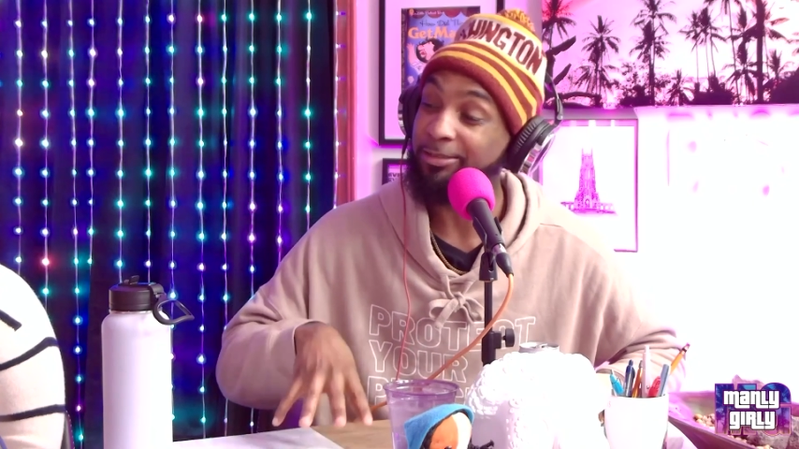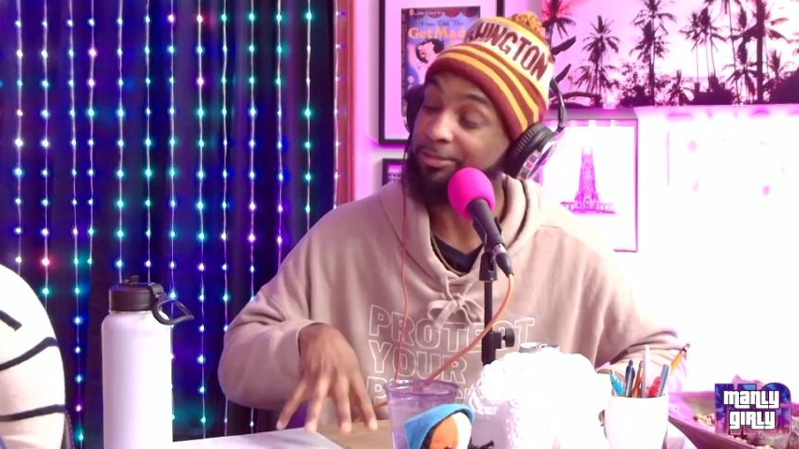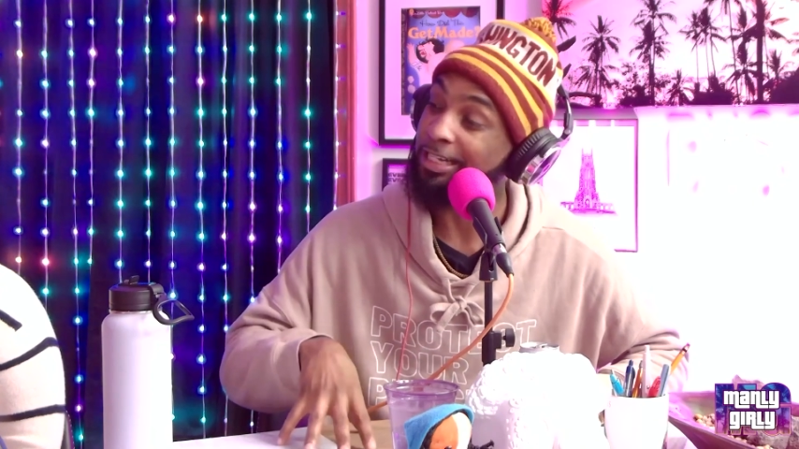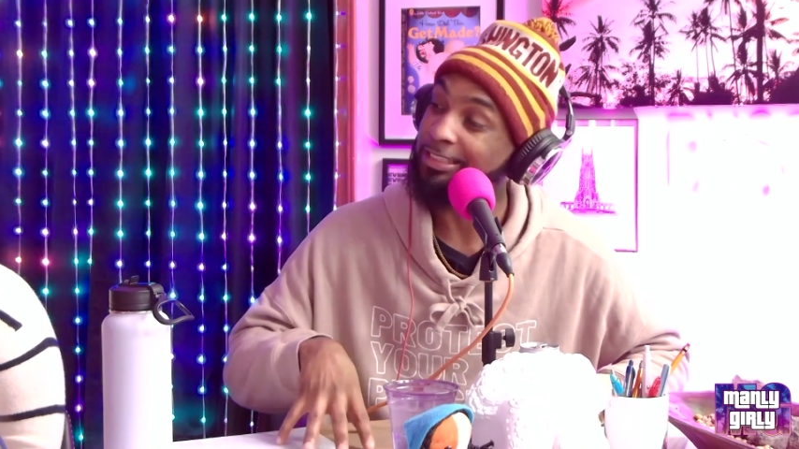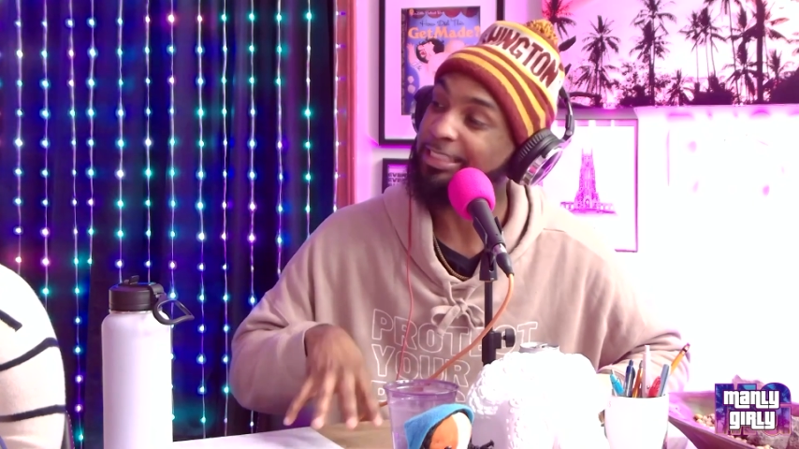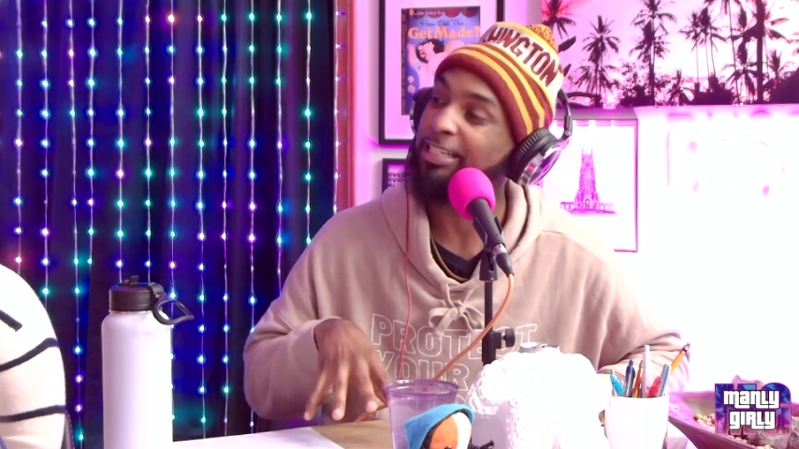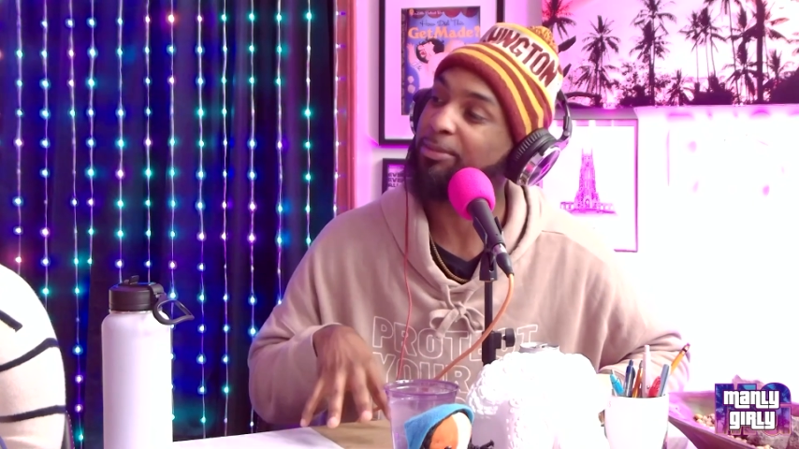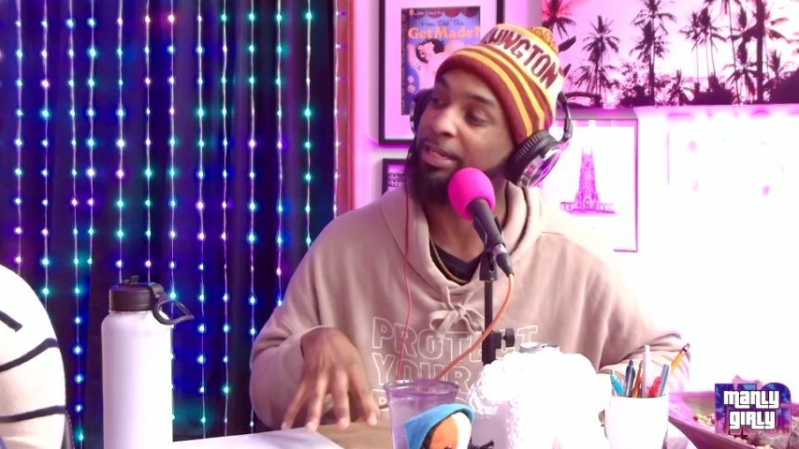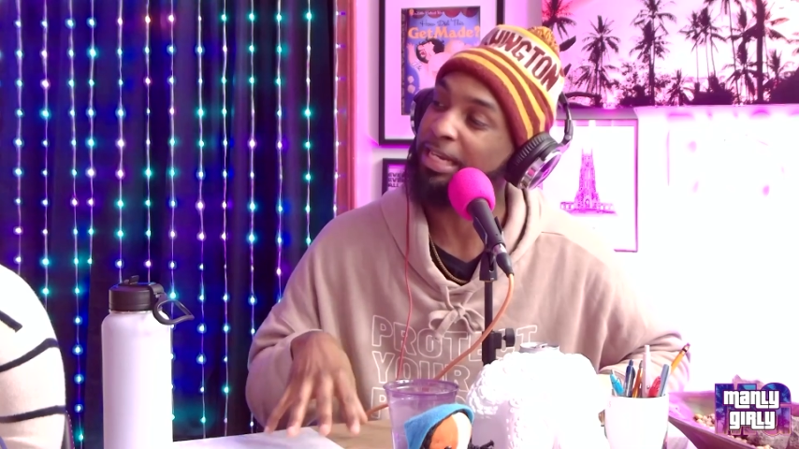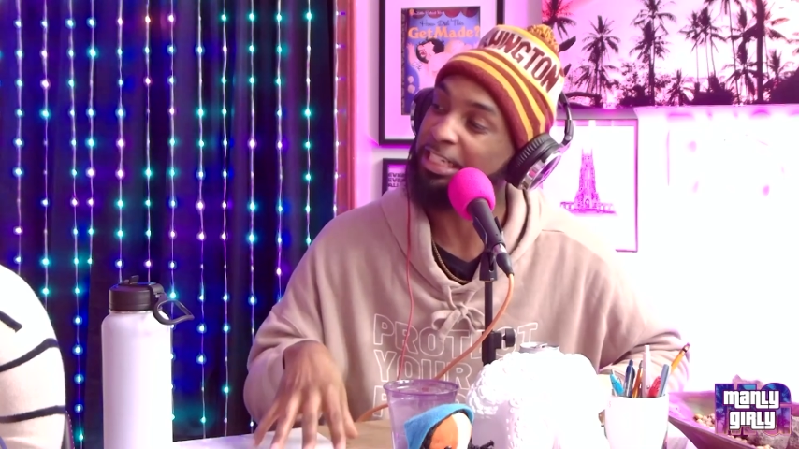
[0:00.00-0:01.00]
Sometimes it have
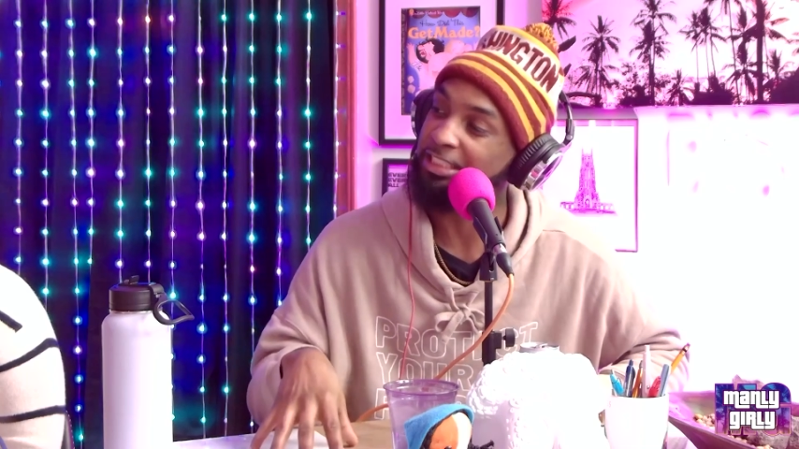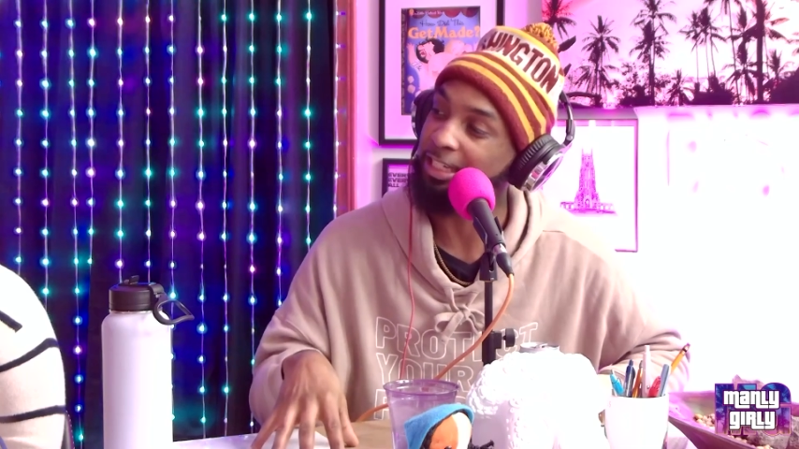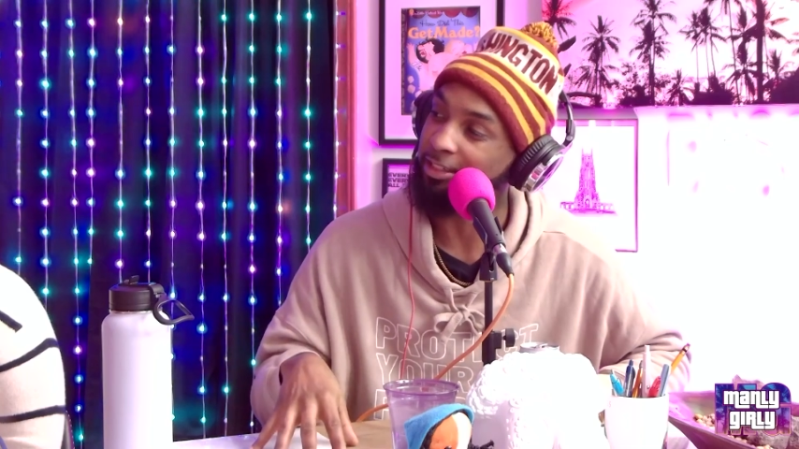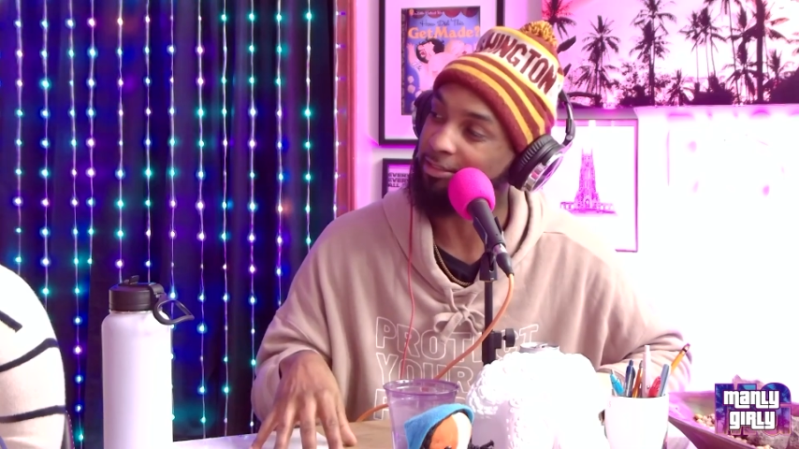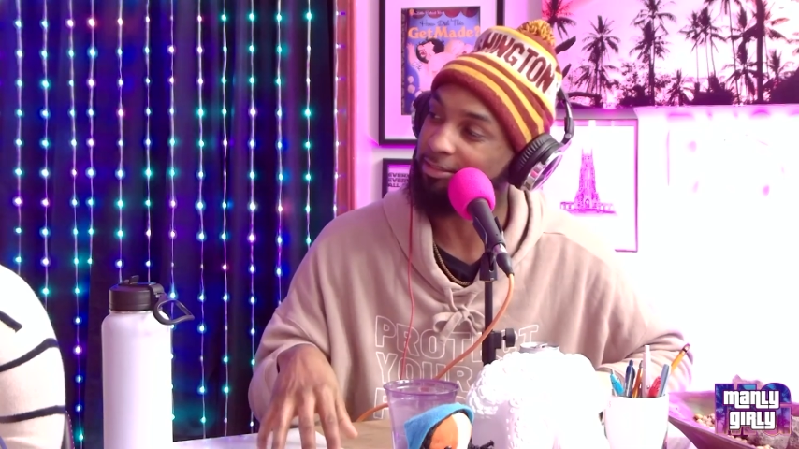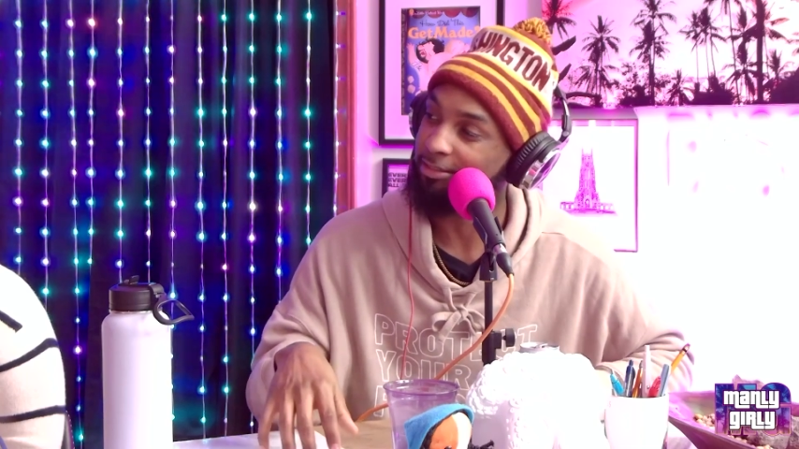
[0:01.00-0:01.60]
to be initiated.